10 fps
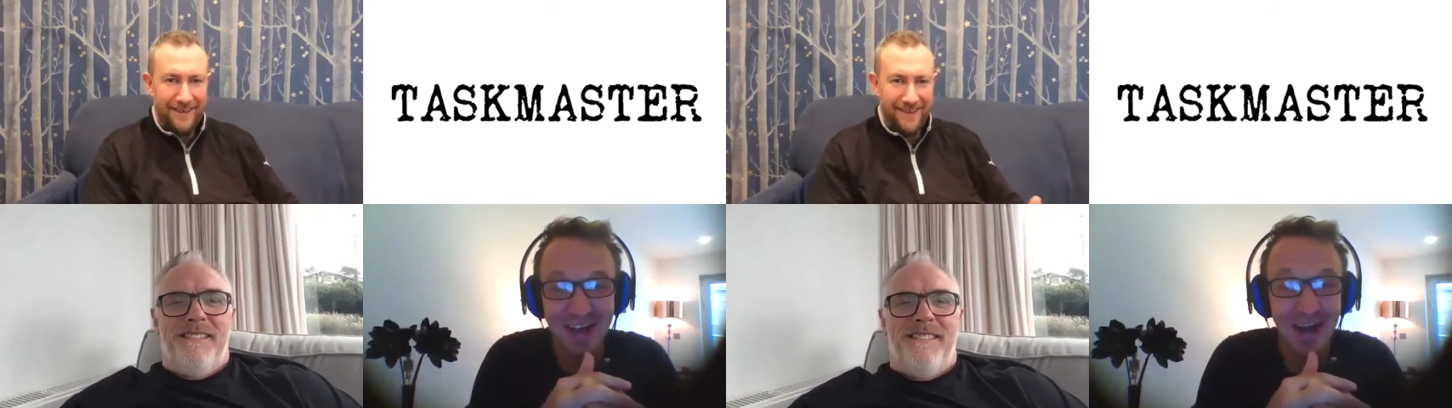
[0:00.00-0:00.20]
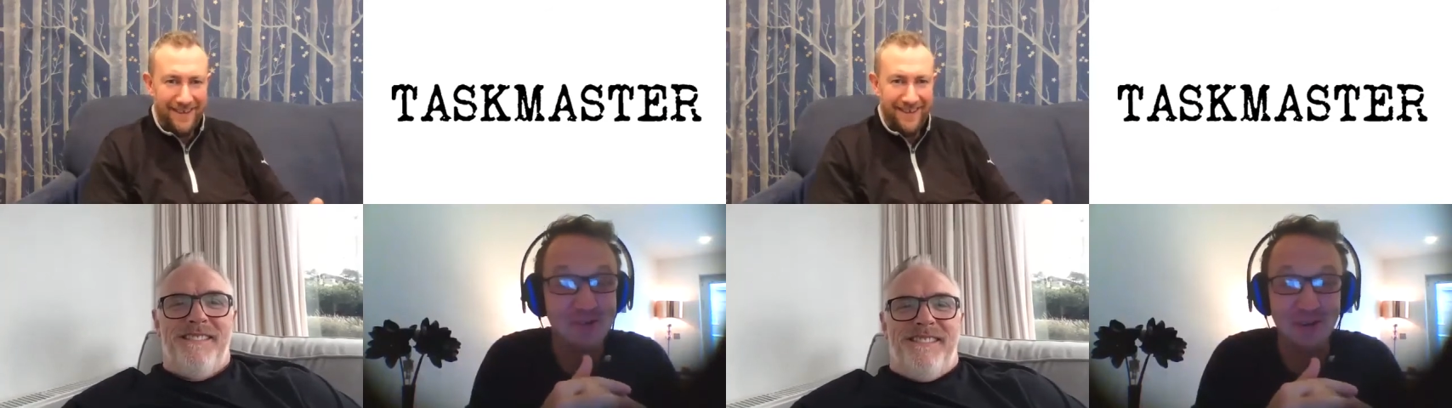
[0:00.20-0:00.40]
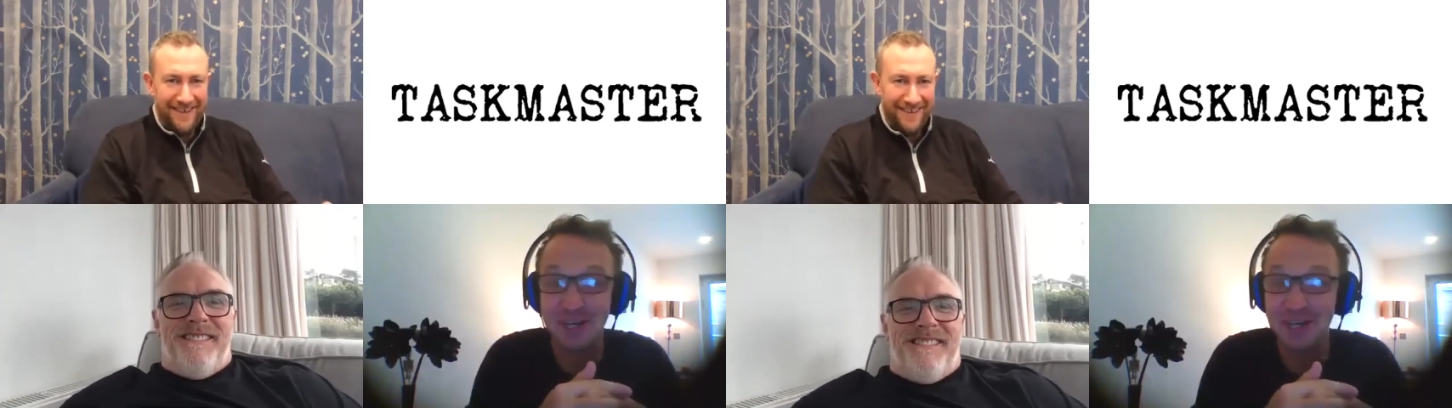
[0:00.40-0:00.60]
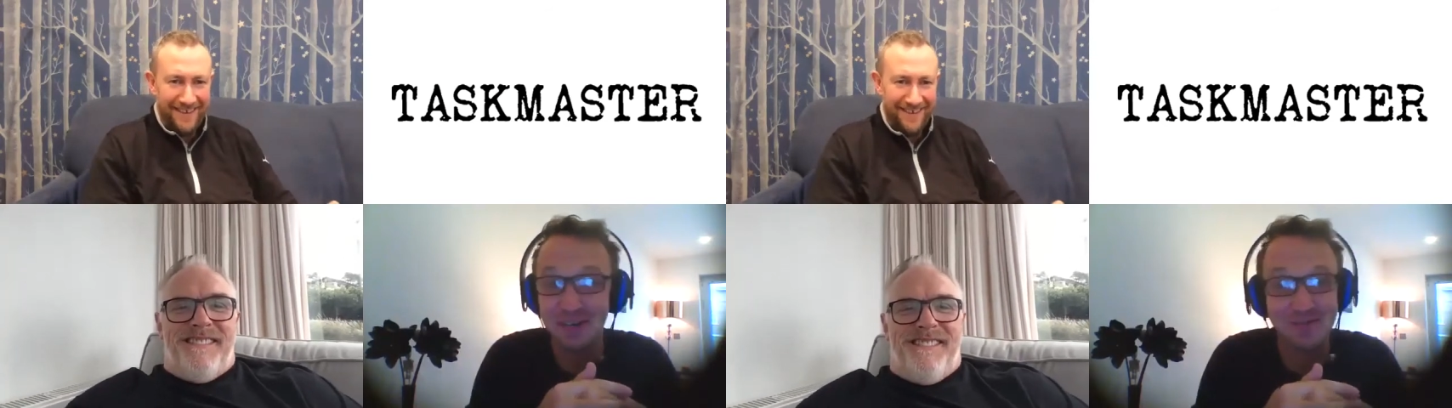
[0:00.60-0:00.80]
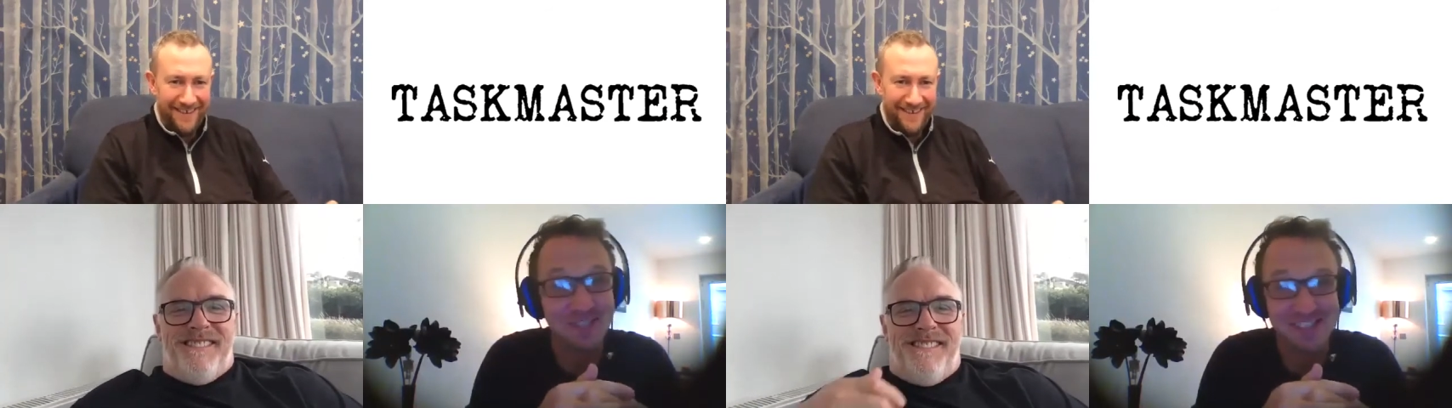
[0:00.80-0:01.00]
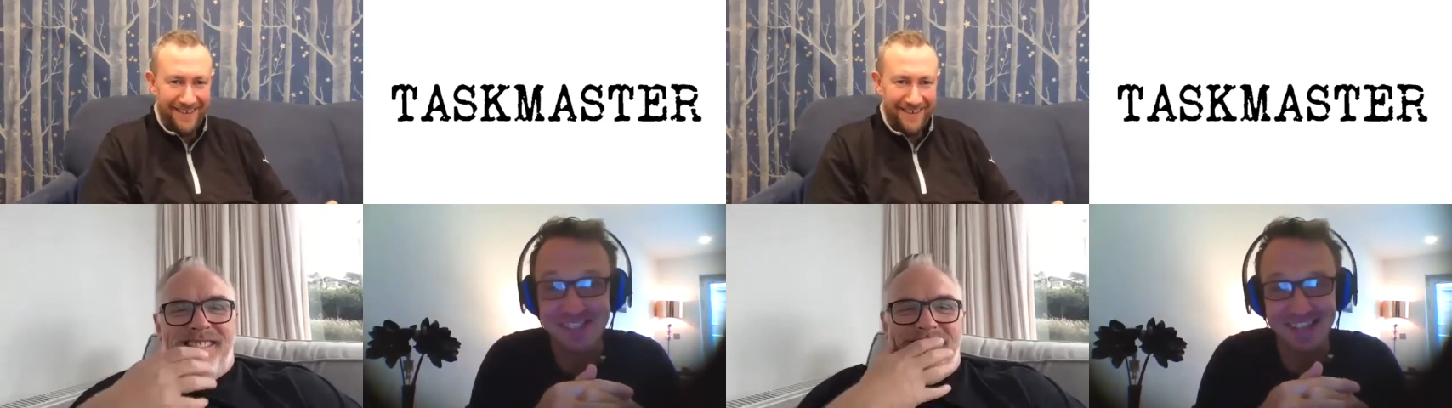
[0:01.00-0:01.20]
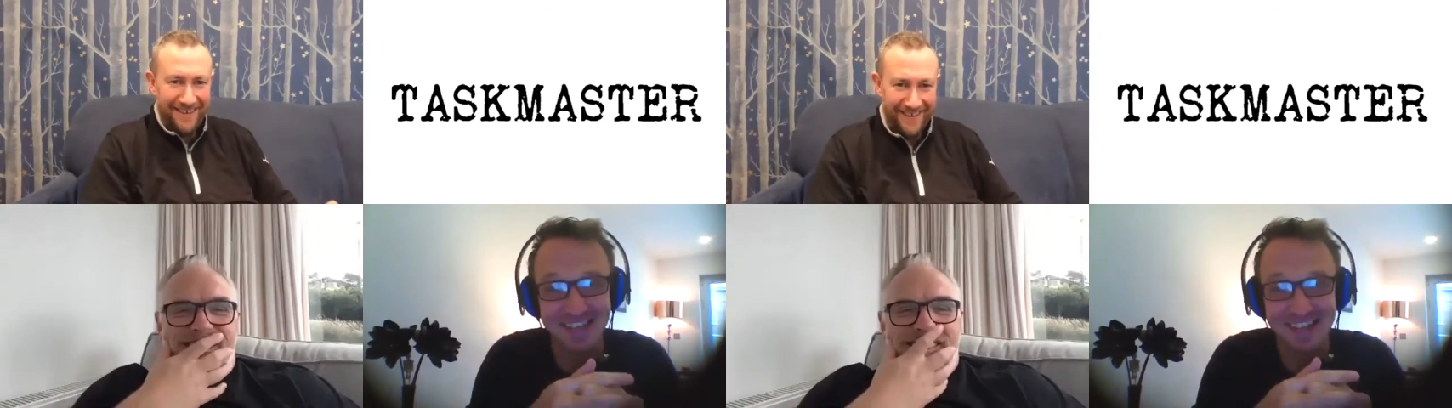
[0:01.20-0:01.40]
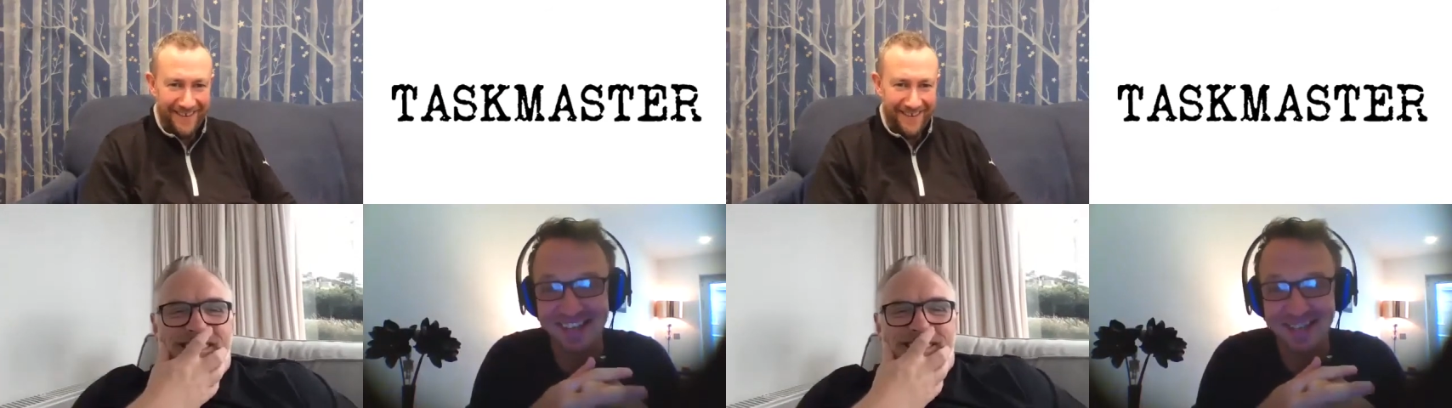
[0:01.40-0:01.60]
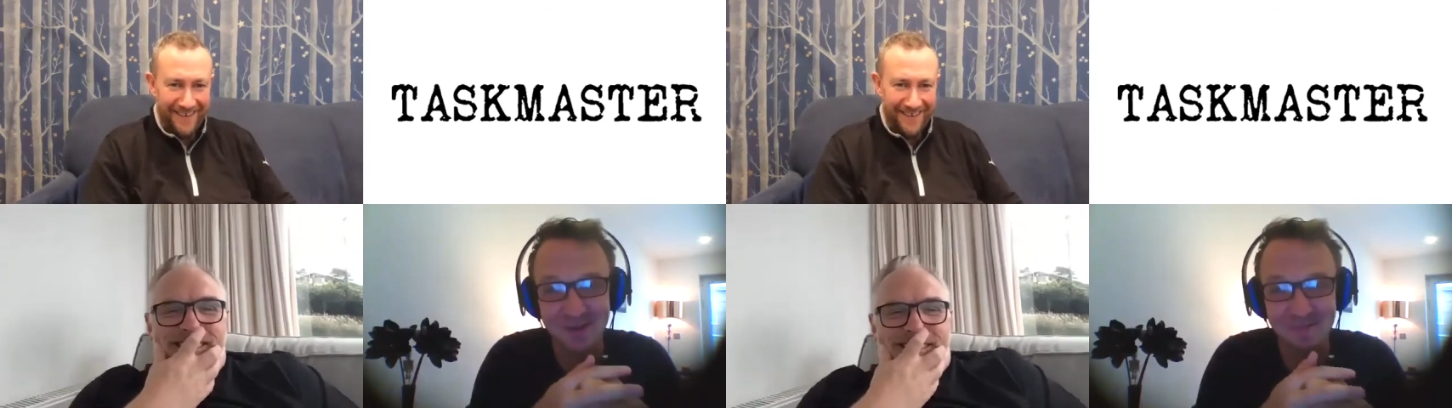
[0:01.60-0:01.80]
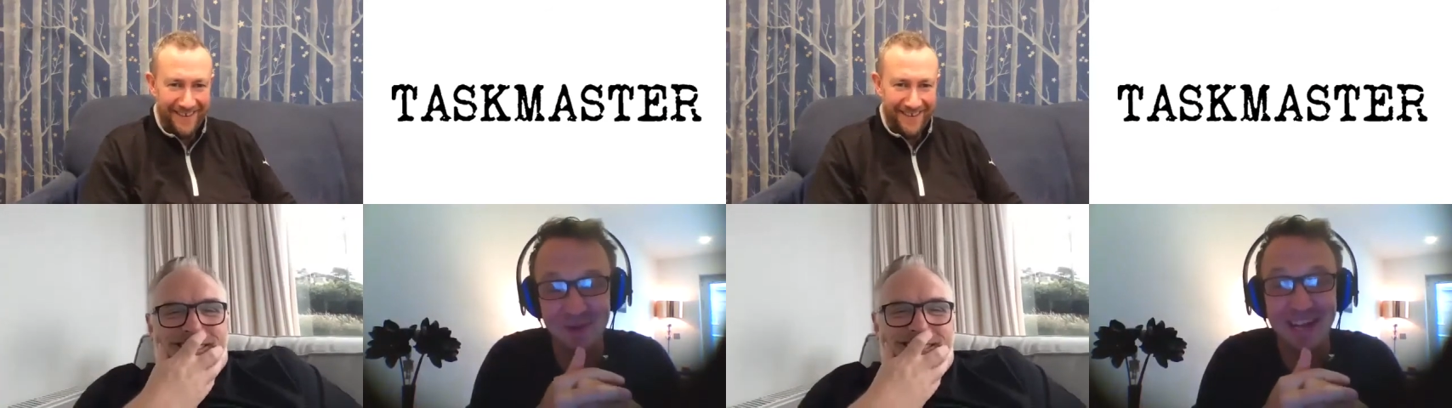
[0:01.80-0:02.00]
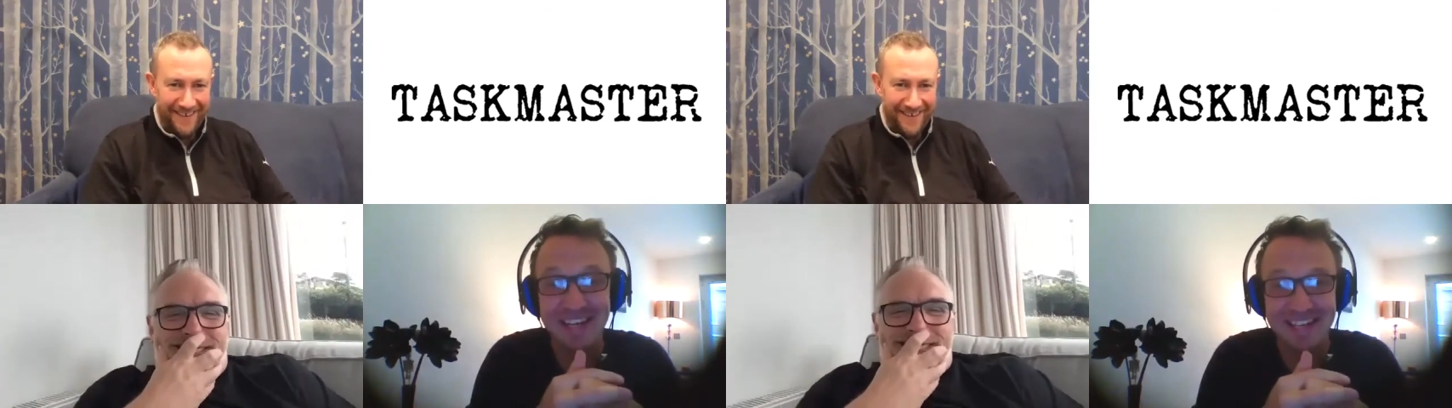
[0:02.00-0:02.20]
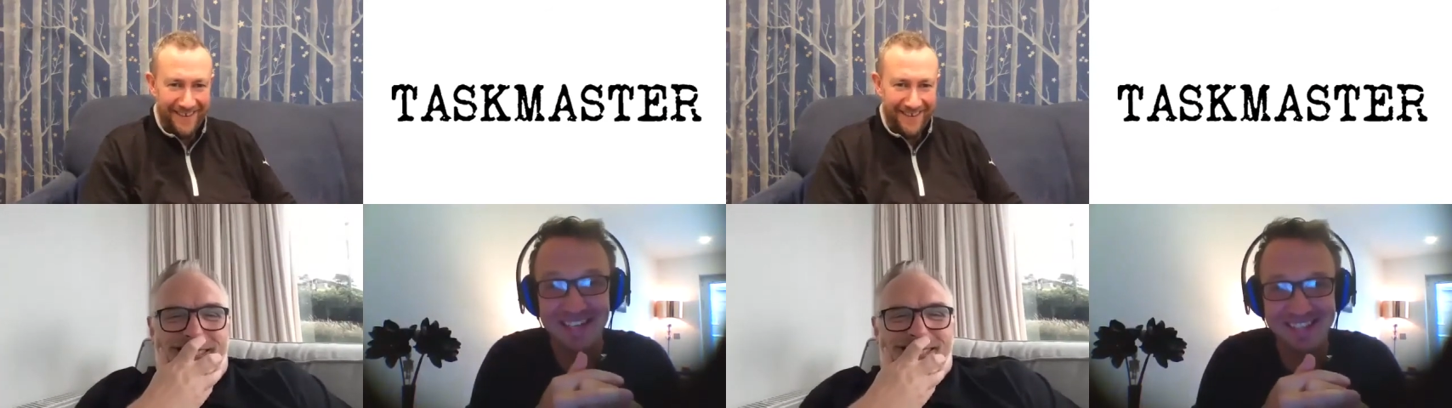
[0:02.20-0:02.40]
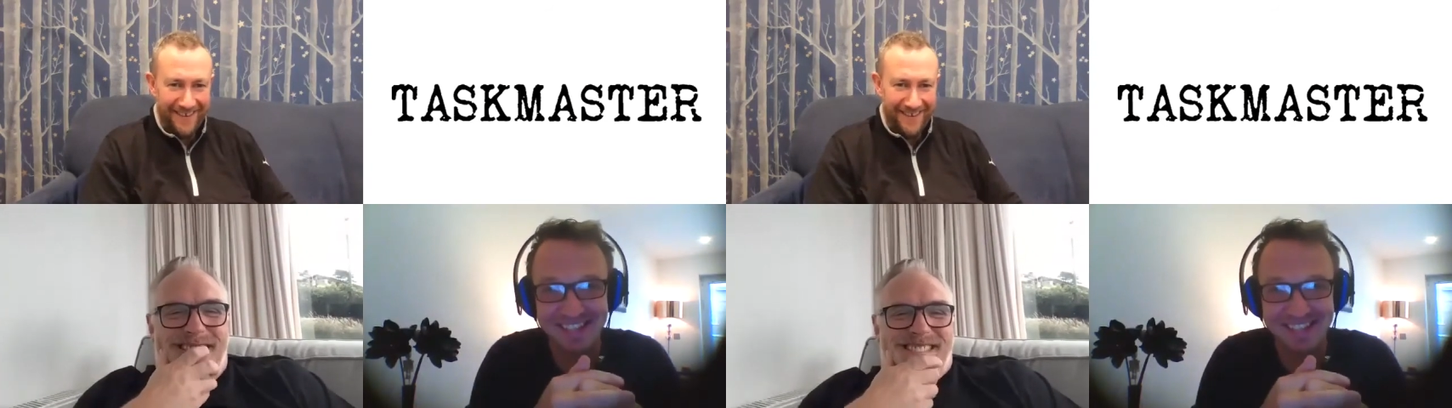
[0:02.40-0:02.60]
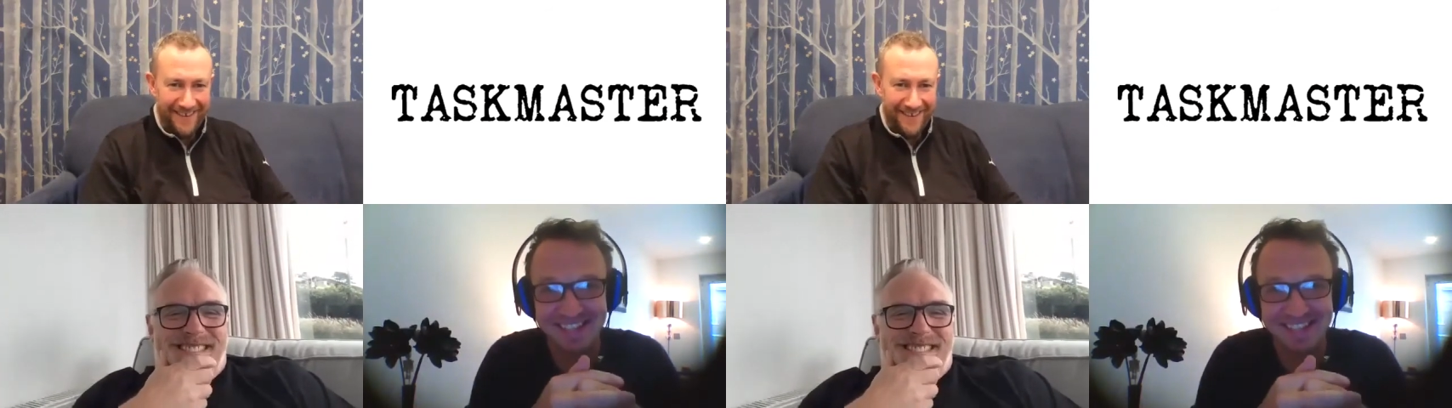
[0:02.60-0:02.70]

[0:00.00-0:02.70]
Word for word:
Speaker 1: I would love to see that. Please.